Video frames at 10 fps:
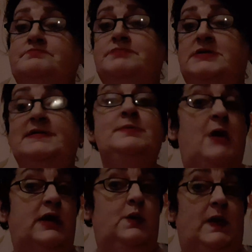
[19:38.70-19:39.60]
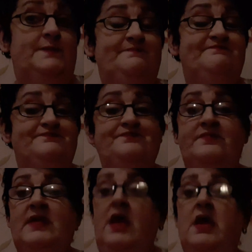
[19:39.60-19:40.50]
but it's my one.
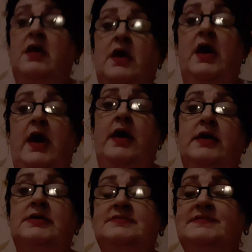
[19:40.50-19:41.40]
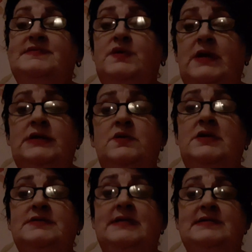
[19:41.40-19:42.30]
And to
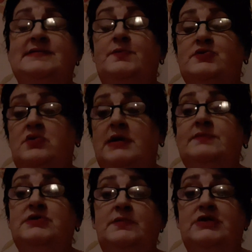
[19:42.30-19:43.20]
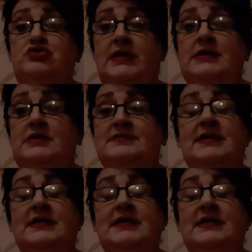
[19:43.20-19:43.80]
anyone that subscribed to my channel,